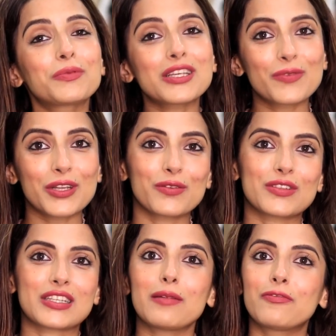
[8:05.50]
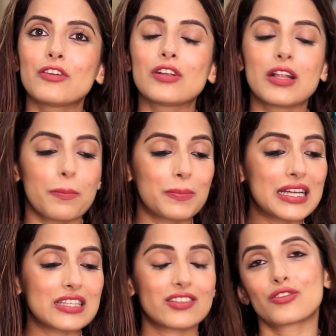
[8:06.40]
this video was helpful.
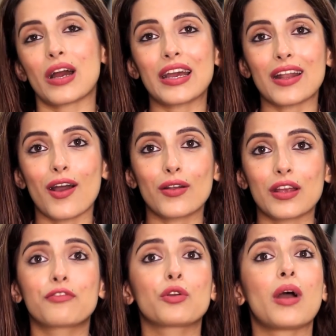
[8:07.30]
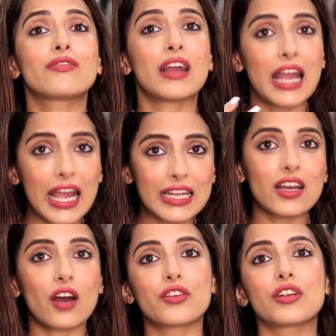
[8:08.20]
Please try it out. If you have any
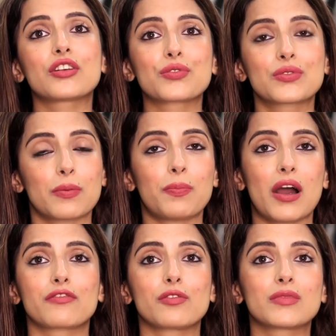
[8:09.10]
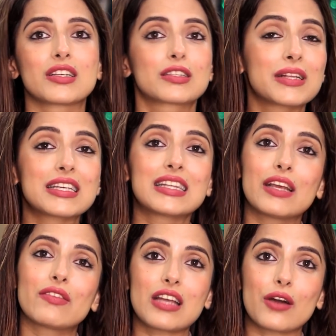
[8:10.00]
other issues apart from this, please
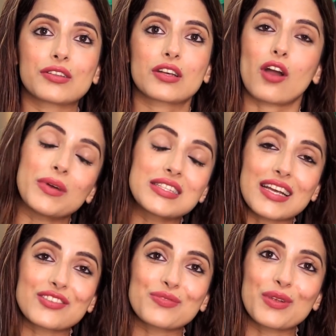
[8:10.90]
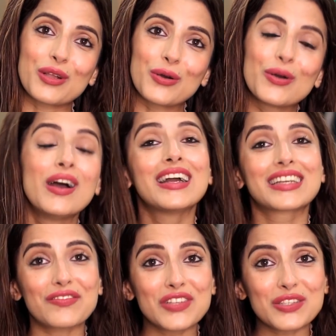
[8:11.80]
leave it down in the comment section below.
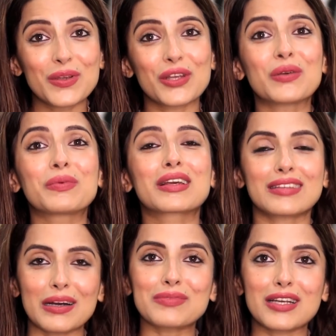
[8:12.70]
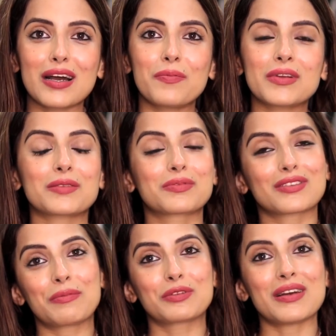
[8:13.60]
Give this video a big thumbs up,
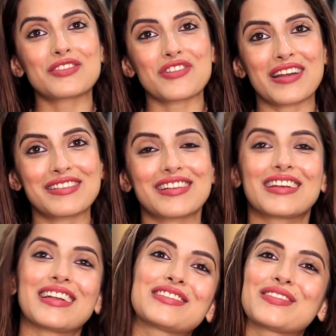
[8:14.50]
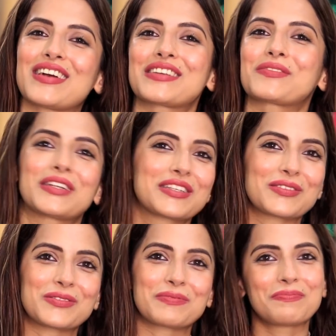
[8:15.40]
subscribe to my channel, and I'll see you guys very
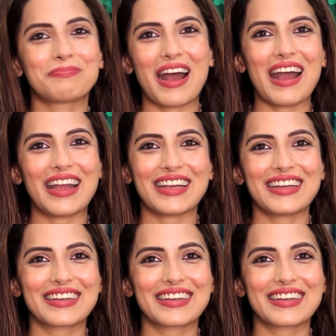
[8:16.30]
soon. Bye.